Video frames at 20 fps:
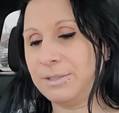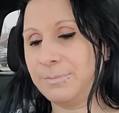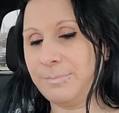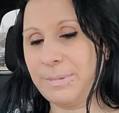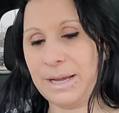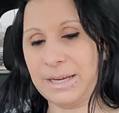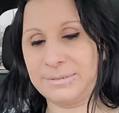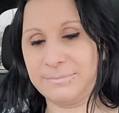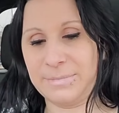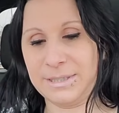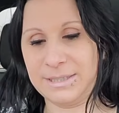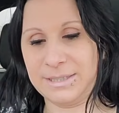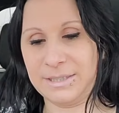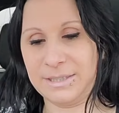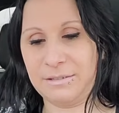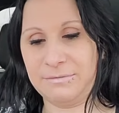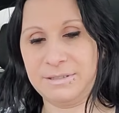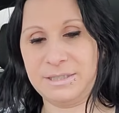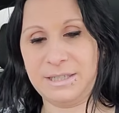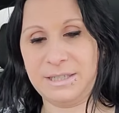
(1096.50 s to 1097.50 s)
Bagging
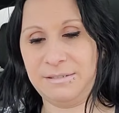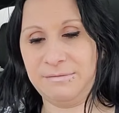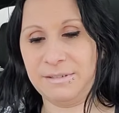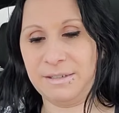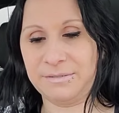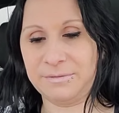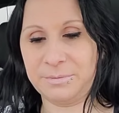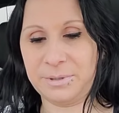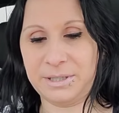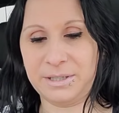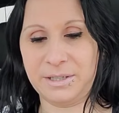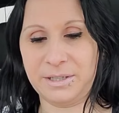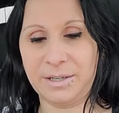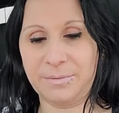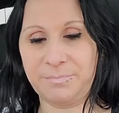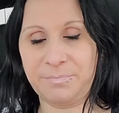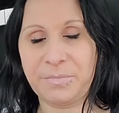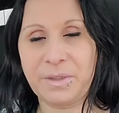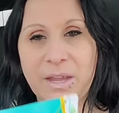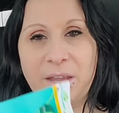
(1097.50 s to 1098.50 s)
myself. Didn't even have to wait in
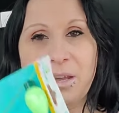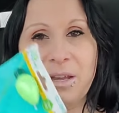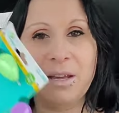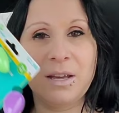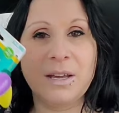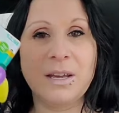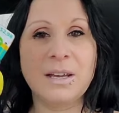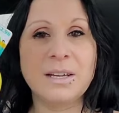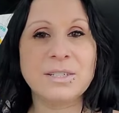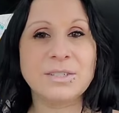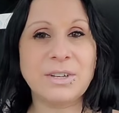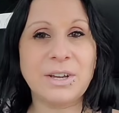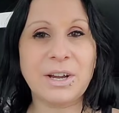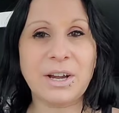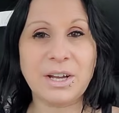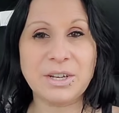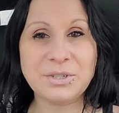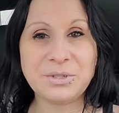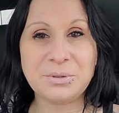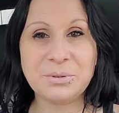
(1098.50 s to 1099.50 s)
line. So I
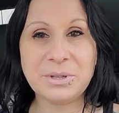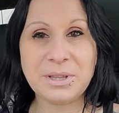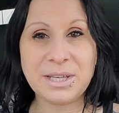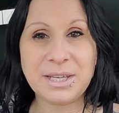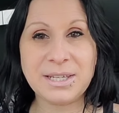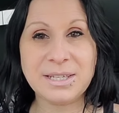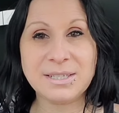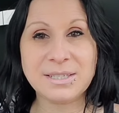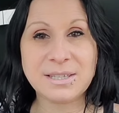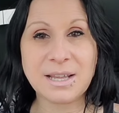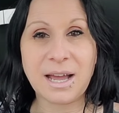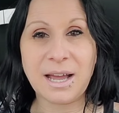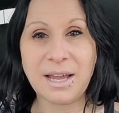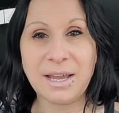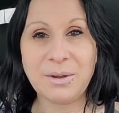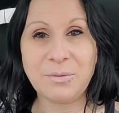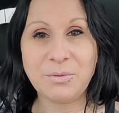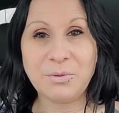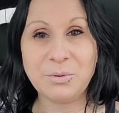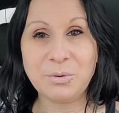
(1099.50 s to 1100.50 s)
got two of these.
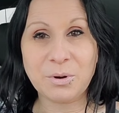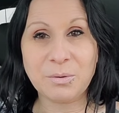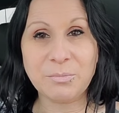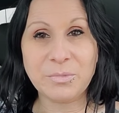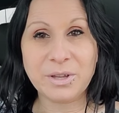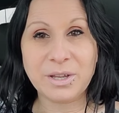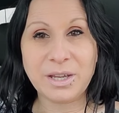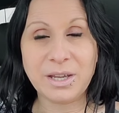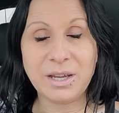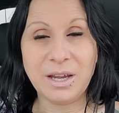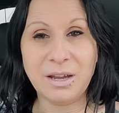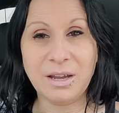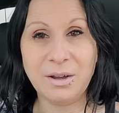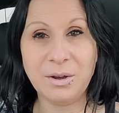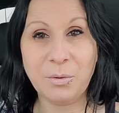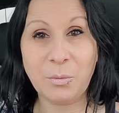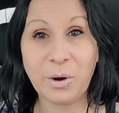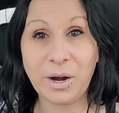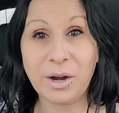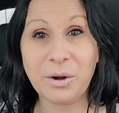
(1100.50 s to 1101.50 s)
I would normally
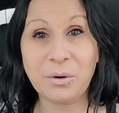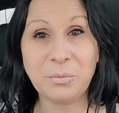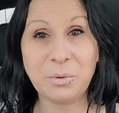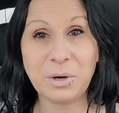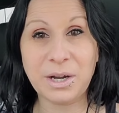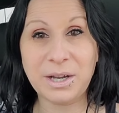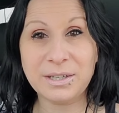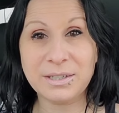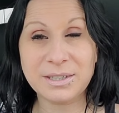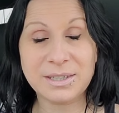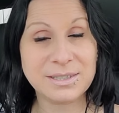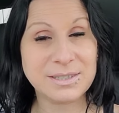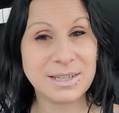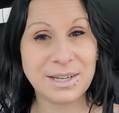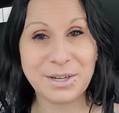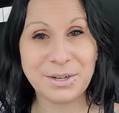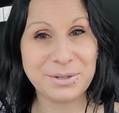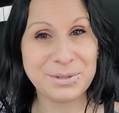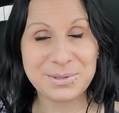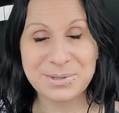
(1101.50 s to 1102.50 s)
wear one because I
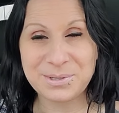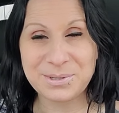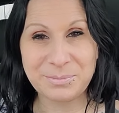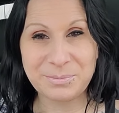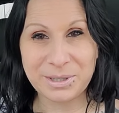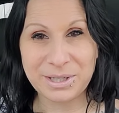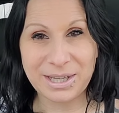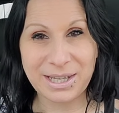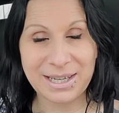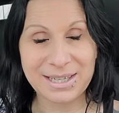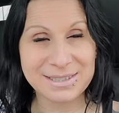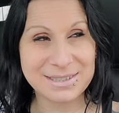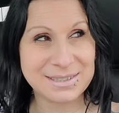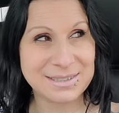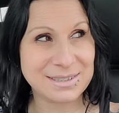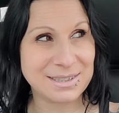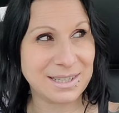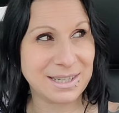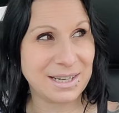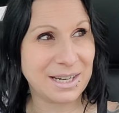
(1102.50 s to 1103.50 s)
go to Zumba class
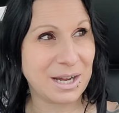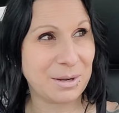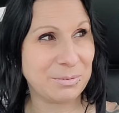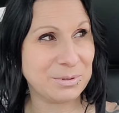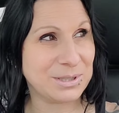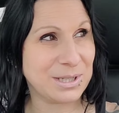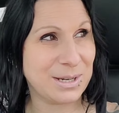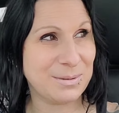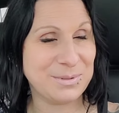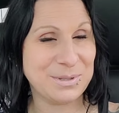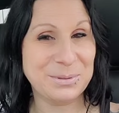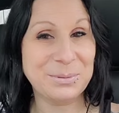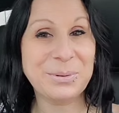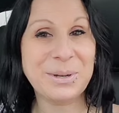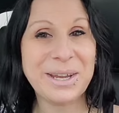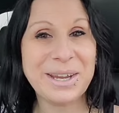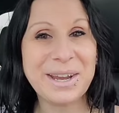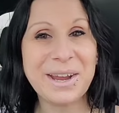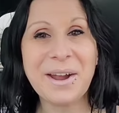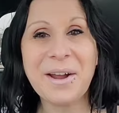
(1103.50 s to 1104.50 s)
like a couple times a
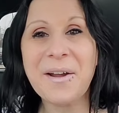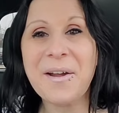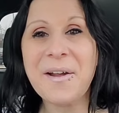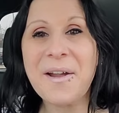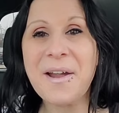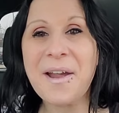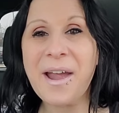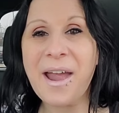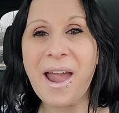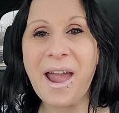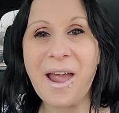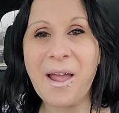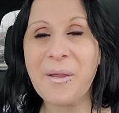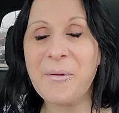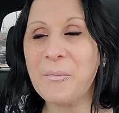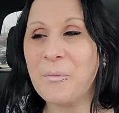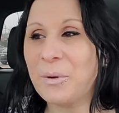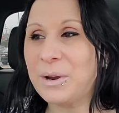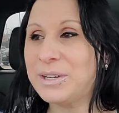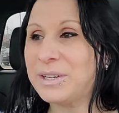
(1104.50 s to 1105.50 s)
week.
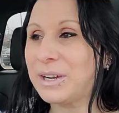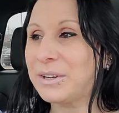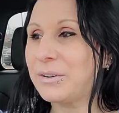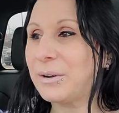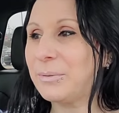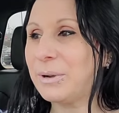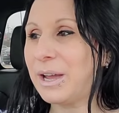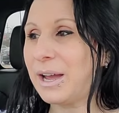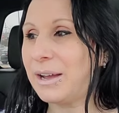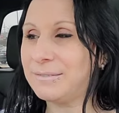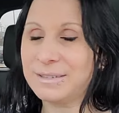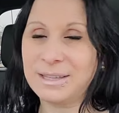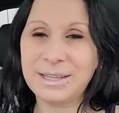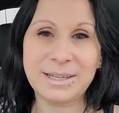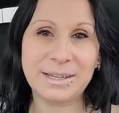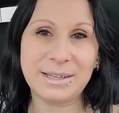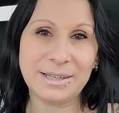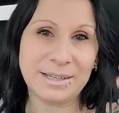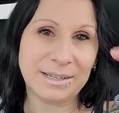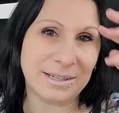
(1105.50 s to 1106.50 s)
And we decorate, we have like
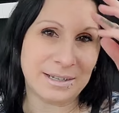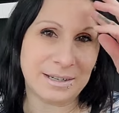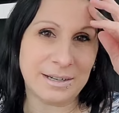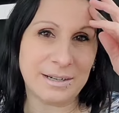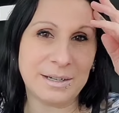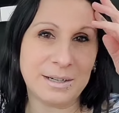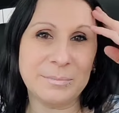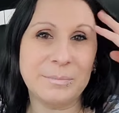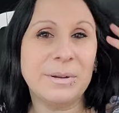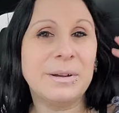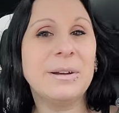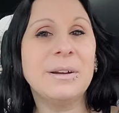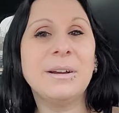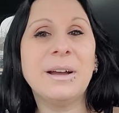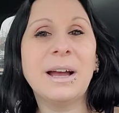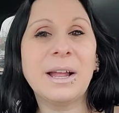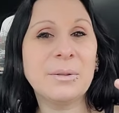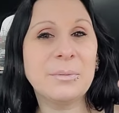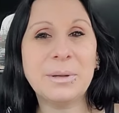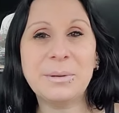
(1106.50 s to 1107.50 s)
a um,
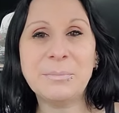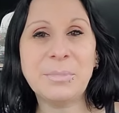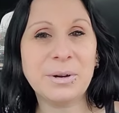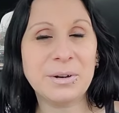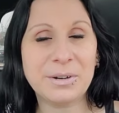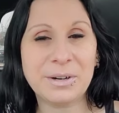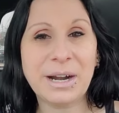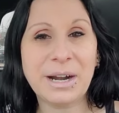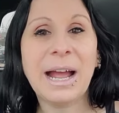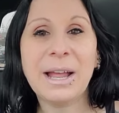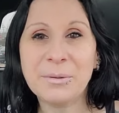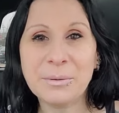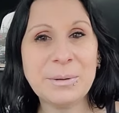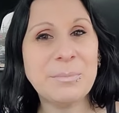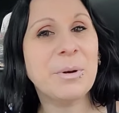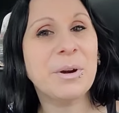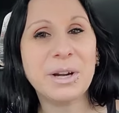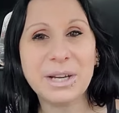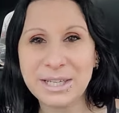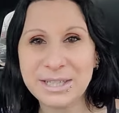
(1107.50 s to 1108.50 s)
Halloween or Halloween
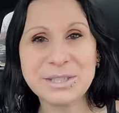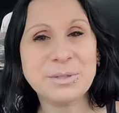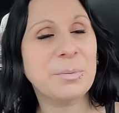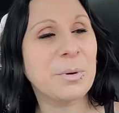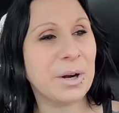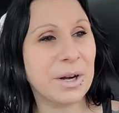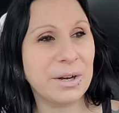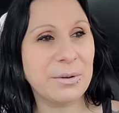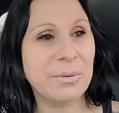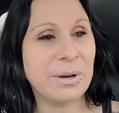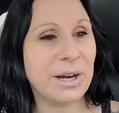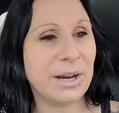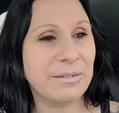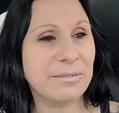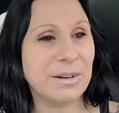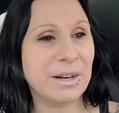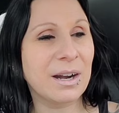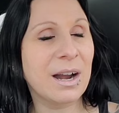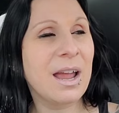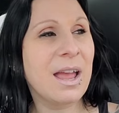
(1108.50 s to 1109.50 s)
party, Easter party,
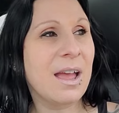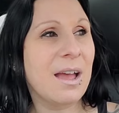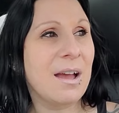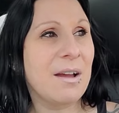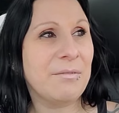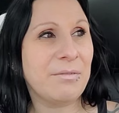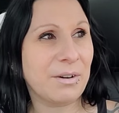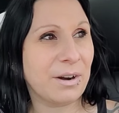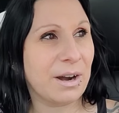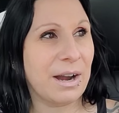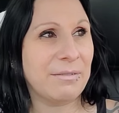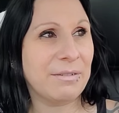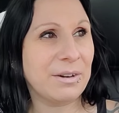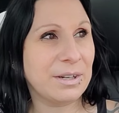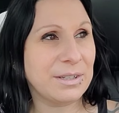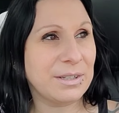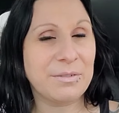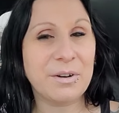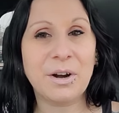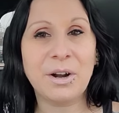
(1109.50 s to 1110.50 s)
whatever, for every
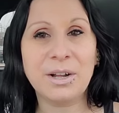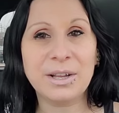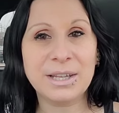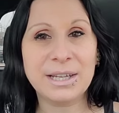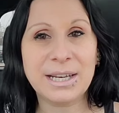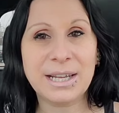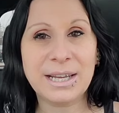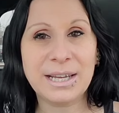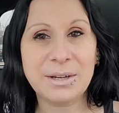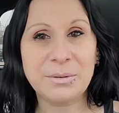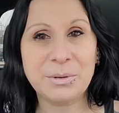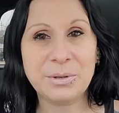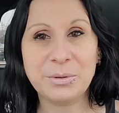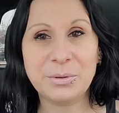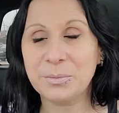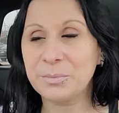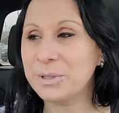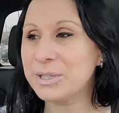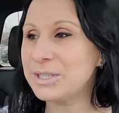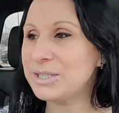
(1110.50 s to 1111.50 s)
different holiday. We
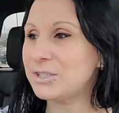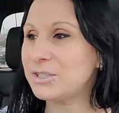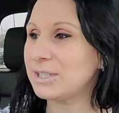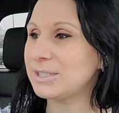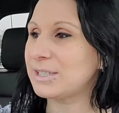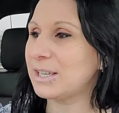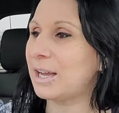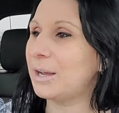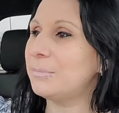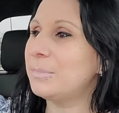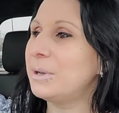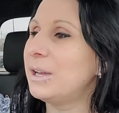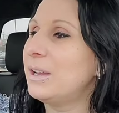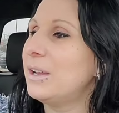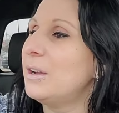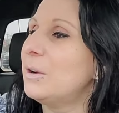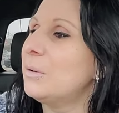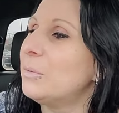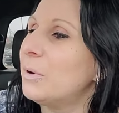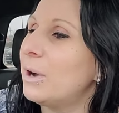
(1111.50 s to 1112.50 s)
normally dress up.
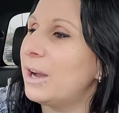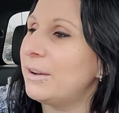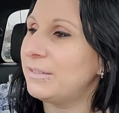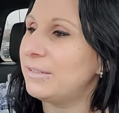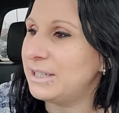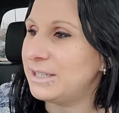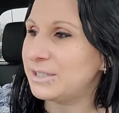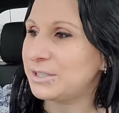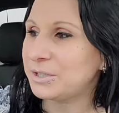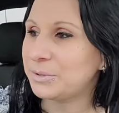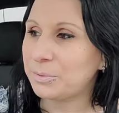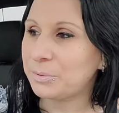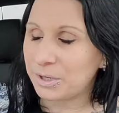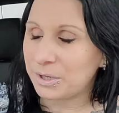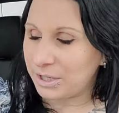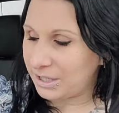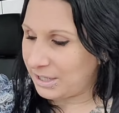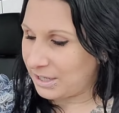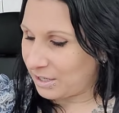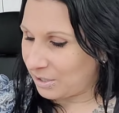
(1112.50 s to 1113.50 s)
We'll have an Easter
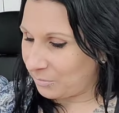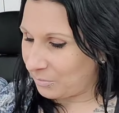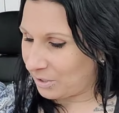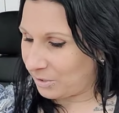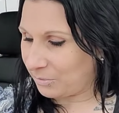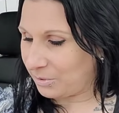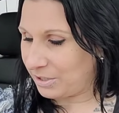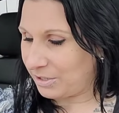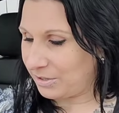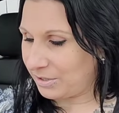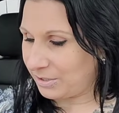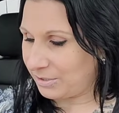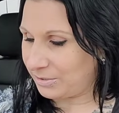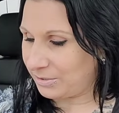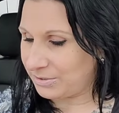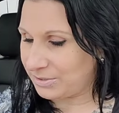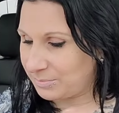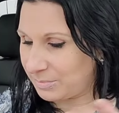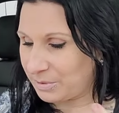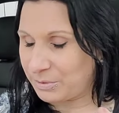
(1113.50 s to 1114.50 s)
party. I'll wear one of
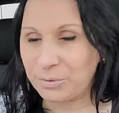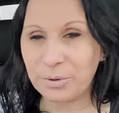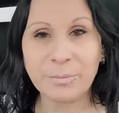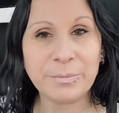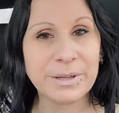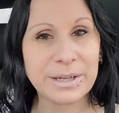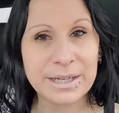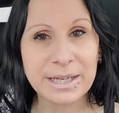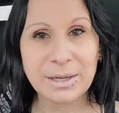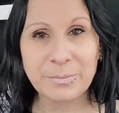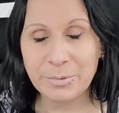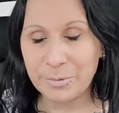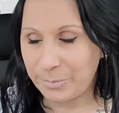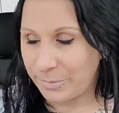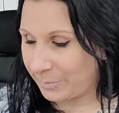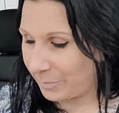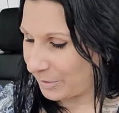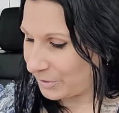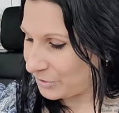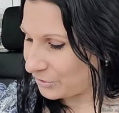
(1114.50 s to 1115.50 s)
those, but normally I keep them
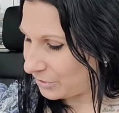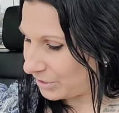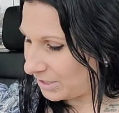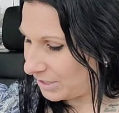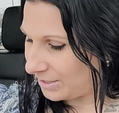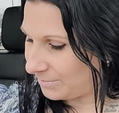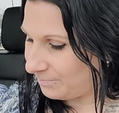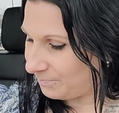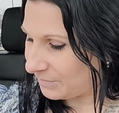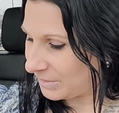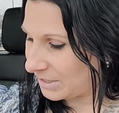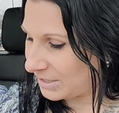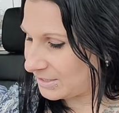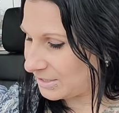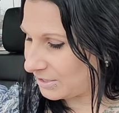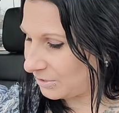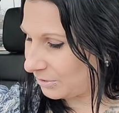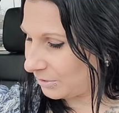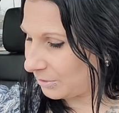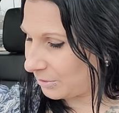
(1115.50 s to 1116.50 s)
on my tree
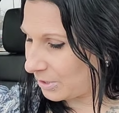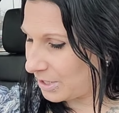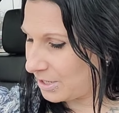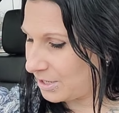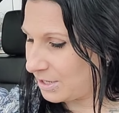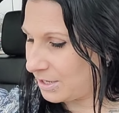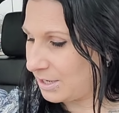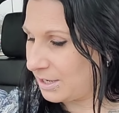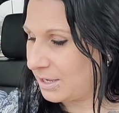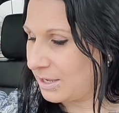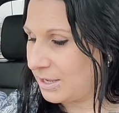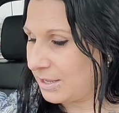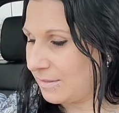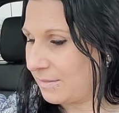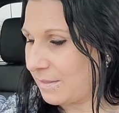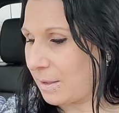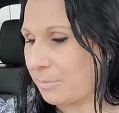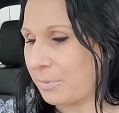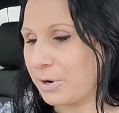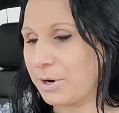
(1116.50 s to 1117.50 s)
until
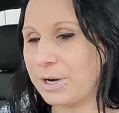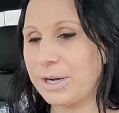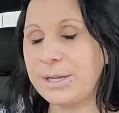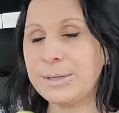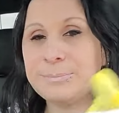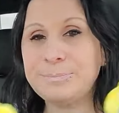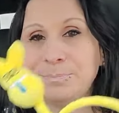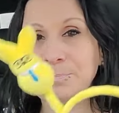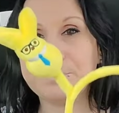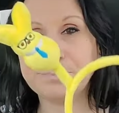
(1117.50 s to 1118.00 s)
that party.